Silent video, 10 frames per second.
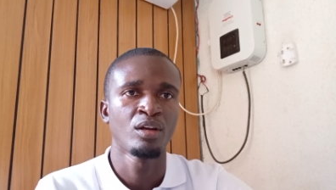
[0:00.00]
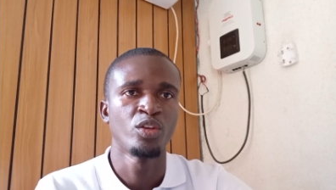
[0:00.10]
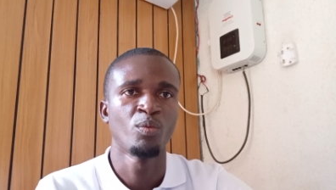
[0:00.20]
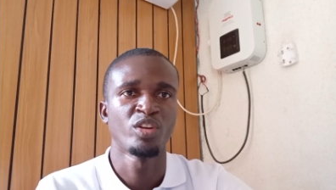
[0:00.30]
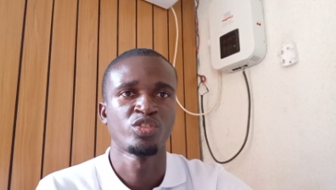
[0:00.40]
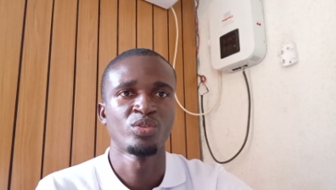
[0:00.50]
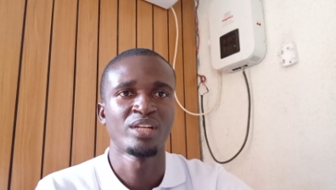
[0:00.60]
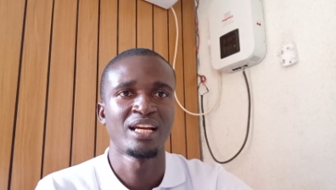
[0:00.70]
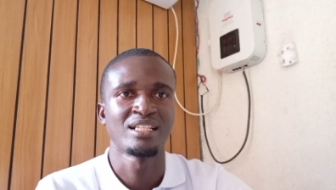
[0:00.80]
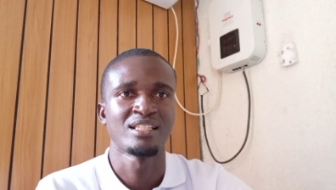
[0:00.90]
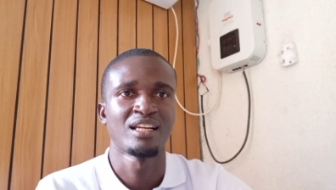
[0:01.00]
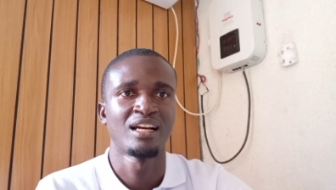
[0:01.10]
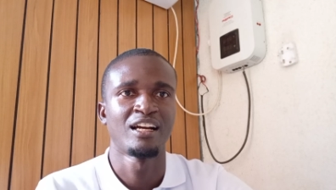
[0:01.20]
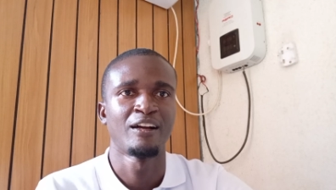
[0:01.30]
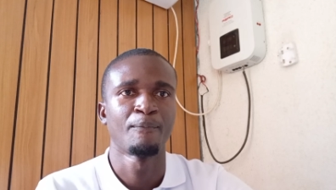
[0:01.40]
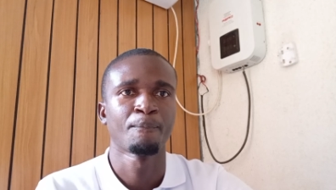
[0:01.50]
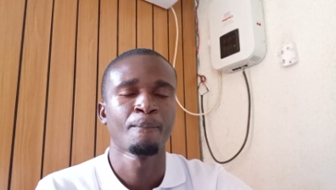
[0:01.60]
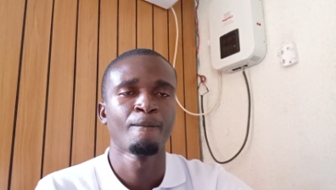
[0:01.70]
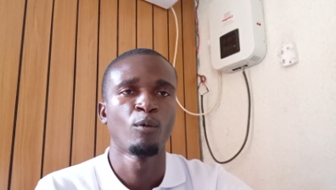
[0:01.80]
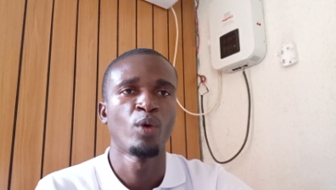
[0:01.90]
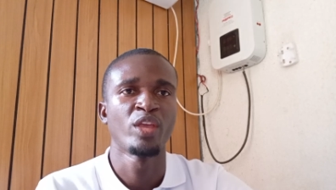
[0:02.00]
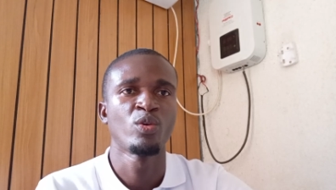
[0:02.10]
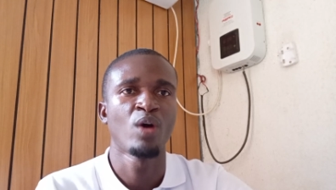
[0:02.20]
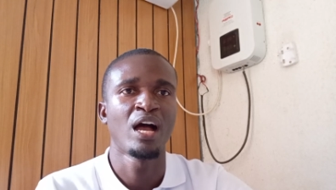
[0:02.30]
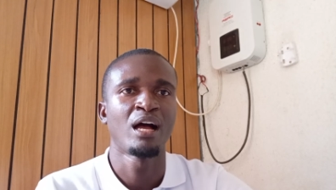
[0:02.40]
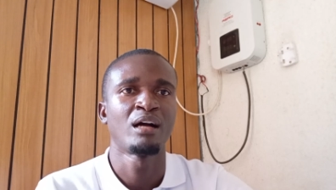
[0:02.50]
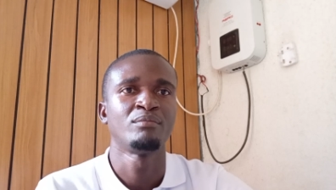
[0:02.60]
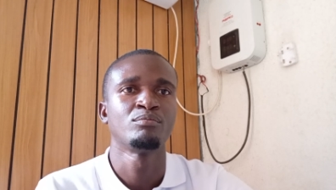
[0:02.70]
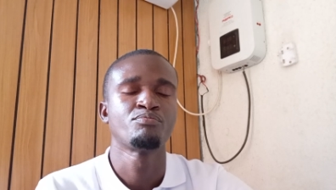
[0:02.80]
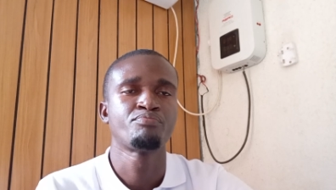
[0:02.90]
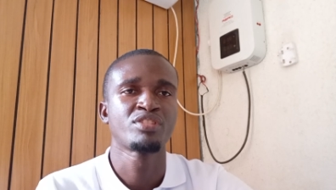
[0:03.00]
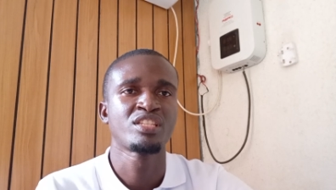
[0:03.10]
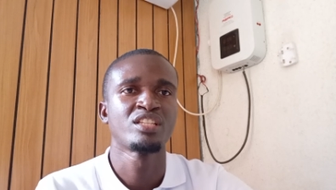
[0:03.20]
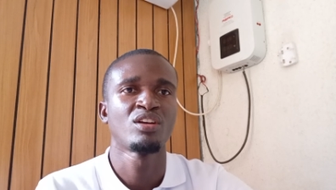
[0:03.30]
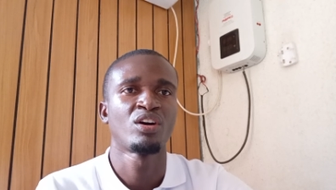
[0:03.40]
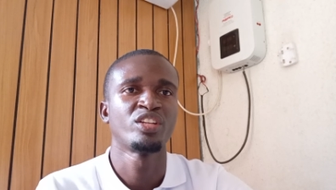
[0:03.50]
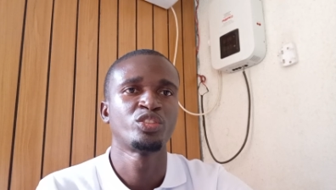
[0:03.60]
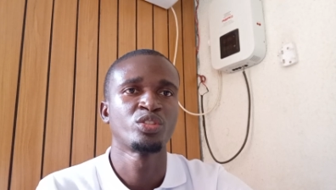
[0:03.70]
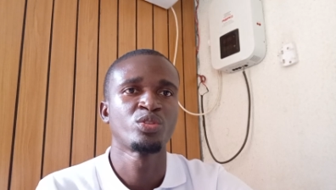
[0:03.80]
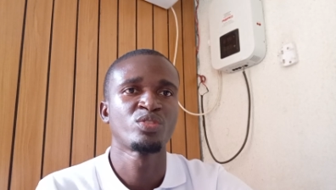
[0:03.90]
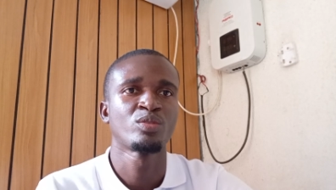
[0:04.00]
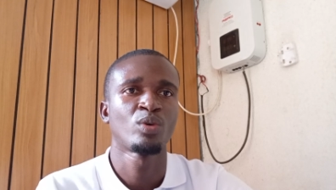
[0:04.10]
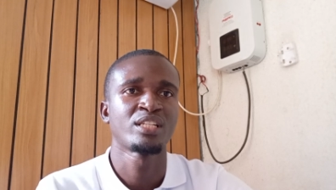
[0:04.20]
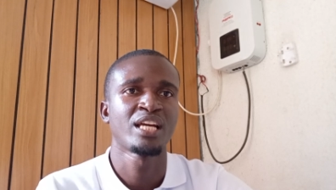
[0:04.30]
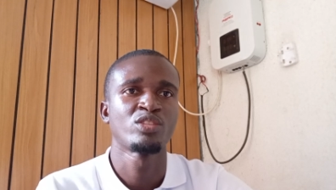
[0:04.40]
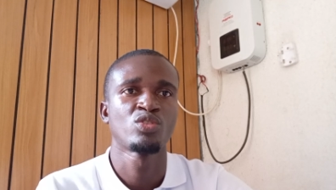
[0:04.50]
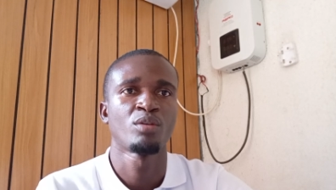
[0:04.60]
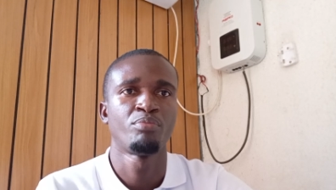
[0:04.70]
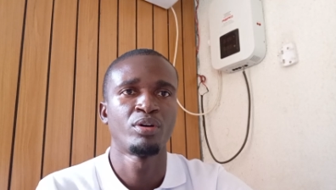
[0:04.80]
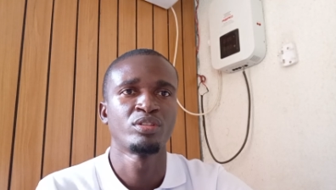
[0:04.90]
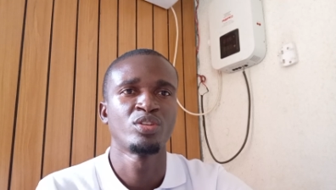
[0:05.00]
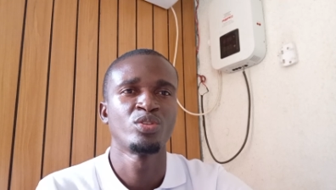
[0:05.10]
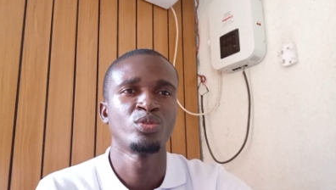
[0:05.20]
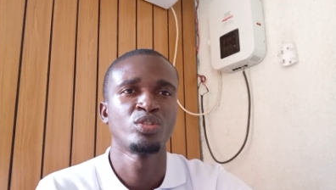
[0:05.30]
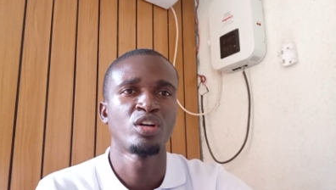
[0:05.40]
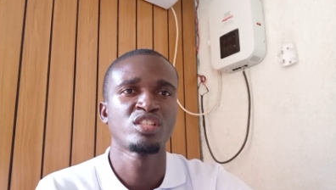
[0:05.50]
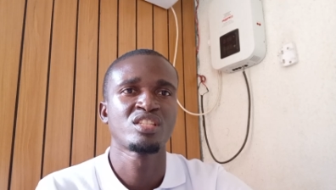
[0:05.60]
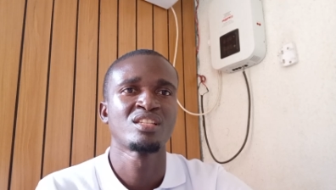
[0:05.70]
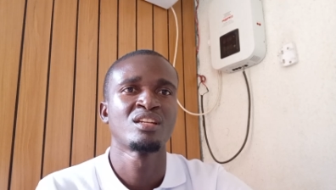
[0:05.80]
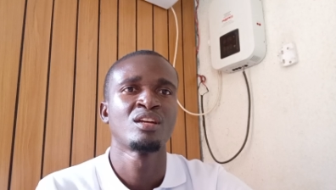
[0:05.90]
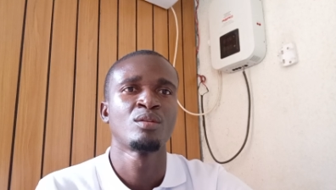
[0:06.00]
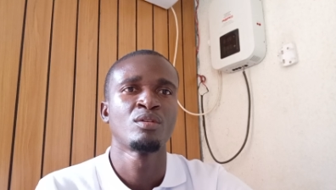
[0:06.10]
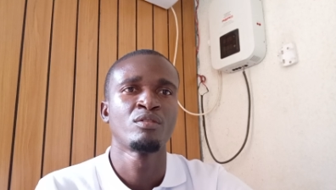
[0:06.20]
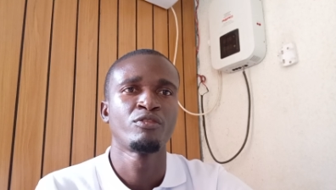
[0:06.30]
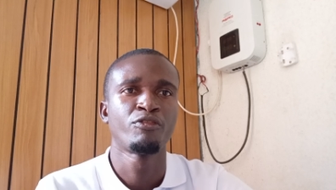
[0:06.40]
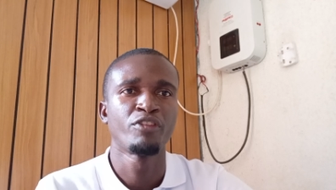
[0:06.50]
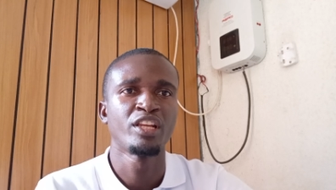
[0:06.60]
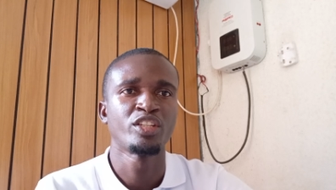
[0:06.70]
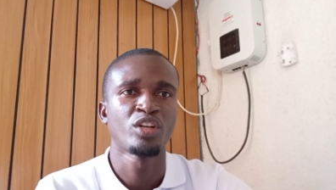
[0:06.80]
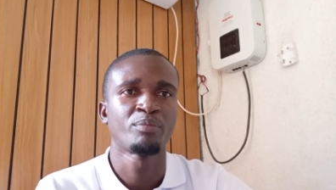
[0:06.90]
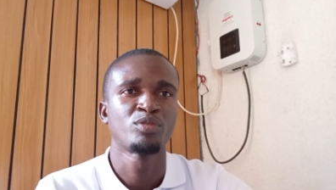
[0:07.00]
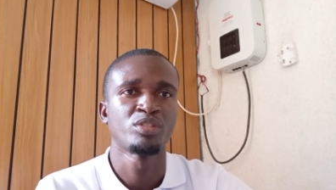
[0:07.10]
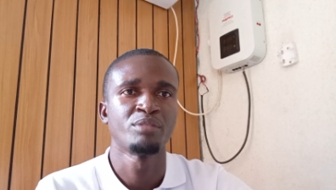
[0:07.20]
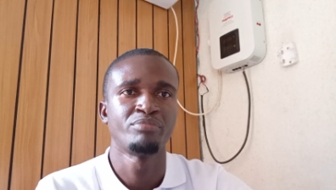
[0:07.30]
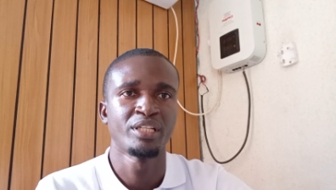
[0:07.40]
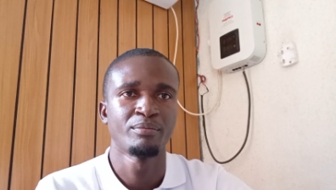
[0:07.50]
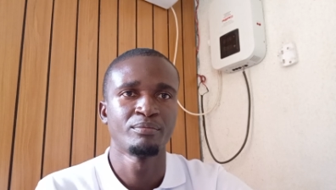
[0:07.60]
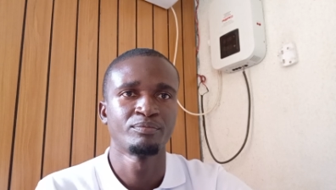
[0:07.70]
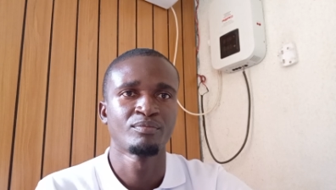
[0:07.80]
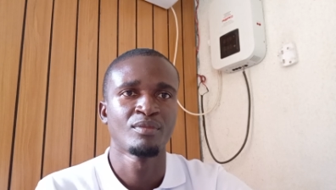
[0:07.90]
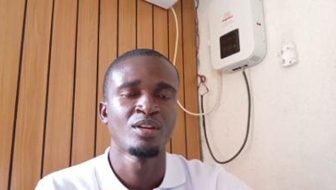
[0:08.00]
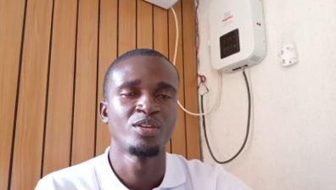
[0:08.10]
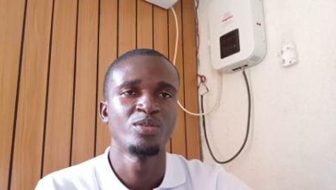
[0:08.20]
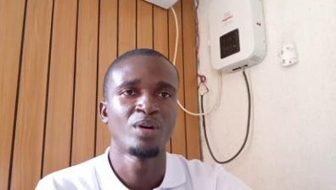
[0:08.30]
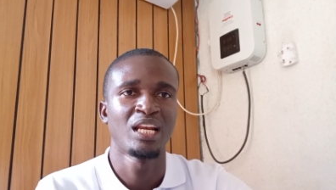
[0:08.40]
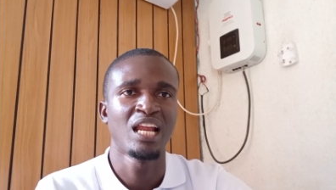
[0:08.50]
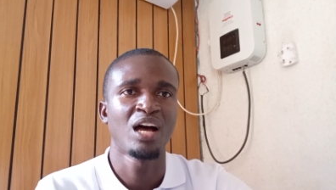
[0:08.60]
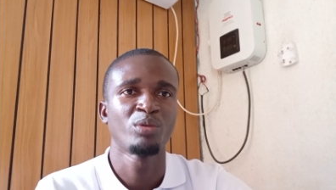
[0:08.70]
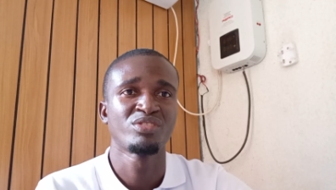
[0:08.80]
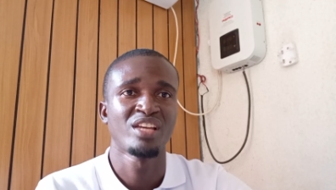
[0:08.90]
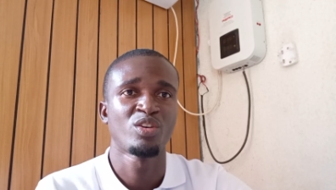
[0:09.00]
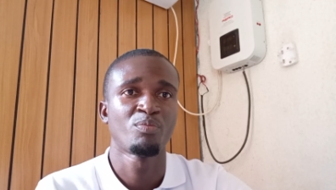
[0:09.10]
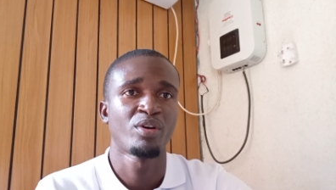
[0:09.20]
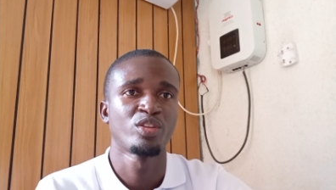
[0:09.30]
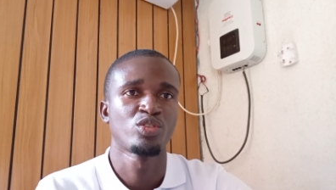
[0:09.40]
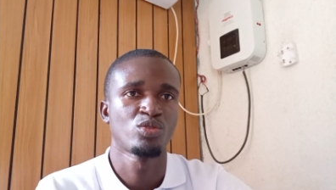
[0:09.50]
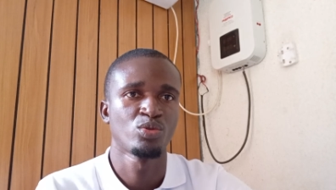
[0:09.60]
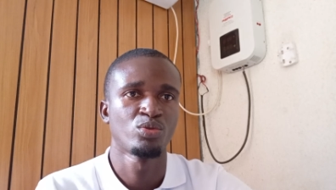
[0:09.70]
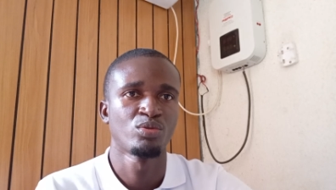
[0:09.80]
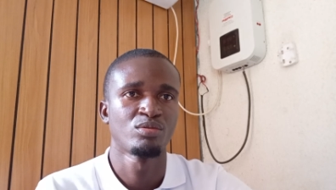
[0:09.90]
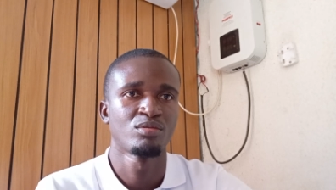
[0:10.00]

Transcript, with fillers: You must know that uh, when you are putting or introducing water into your pump, you don't fill it up to the brim. You allow 0.2.